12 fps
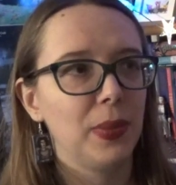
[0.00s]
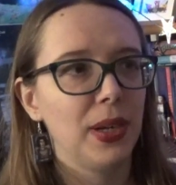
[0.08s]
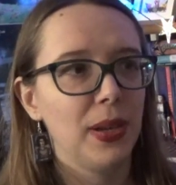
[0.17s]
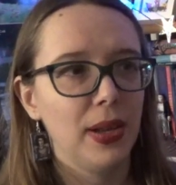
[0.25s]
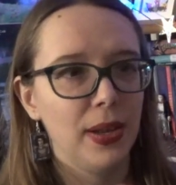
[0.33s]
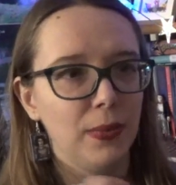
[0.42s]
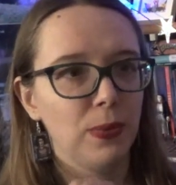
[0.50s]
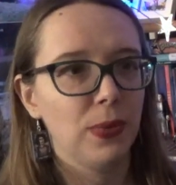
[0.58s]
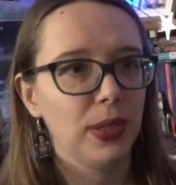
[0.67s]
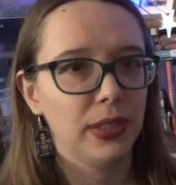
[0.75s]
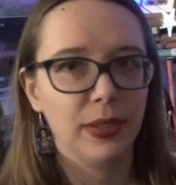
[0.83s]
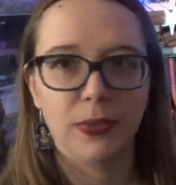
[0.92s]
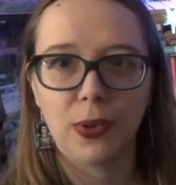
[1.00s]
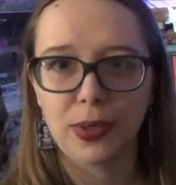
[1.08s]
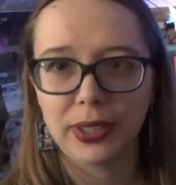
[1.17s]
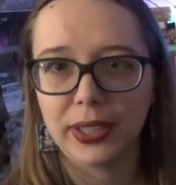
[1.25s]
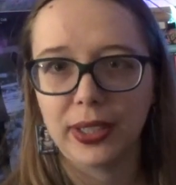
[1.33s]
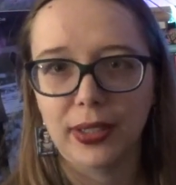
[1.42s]
but it really
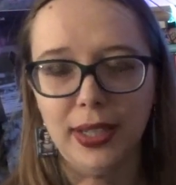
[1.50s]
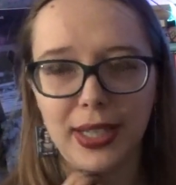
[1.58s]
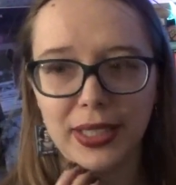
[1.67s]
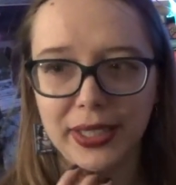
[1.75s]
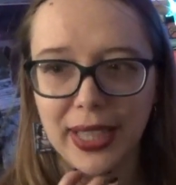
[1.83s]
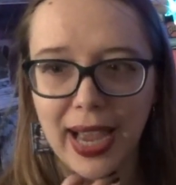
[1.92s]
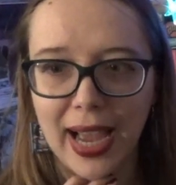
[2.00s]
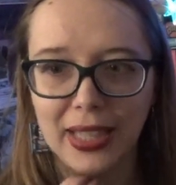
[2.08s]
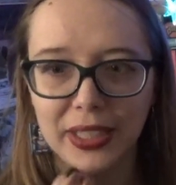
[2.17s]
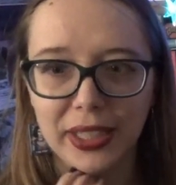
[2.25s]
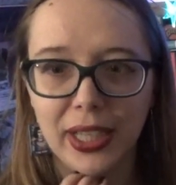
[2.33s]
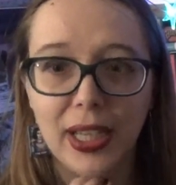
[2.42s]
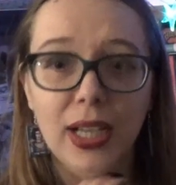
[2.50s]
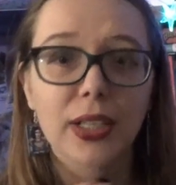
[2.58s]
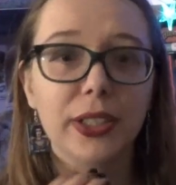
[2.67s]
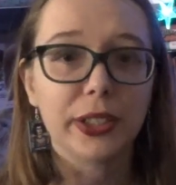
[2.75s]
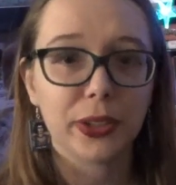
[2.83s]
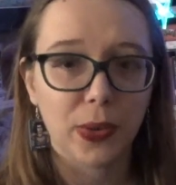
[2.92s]
focused in on his dad's
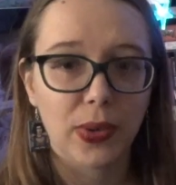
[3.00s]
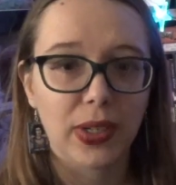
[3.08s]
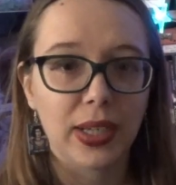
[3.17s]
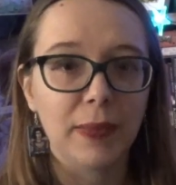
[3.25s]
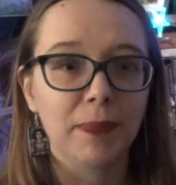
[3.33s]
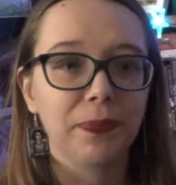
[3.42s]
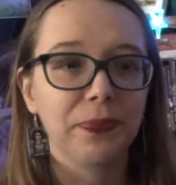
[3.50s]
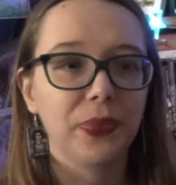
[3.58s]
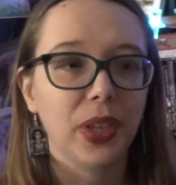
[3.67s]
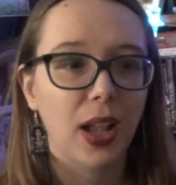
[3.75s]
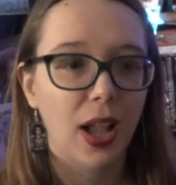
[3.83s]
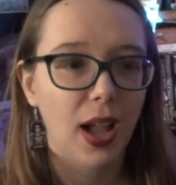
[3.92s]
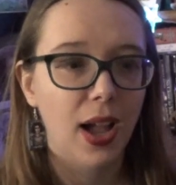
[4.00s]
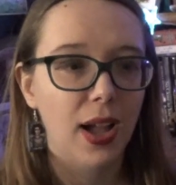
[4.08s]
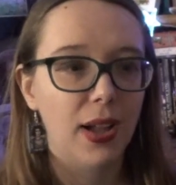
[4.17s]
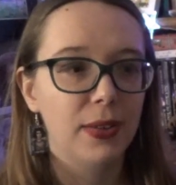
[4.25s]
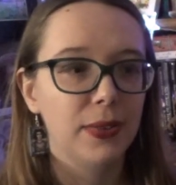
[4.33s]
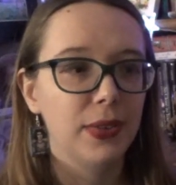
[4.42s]
story
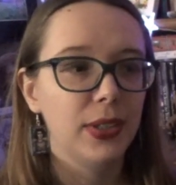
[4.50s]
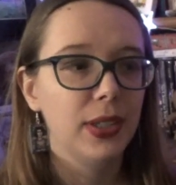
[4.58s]
of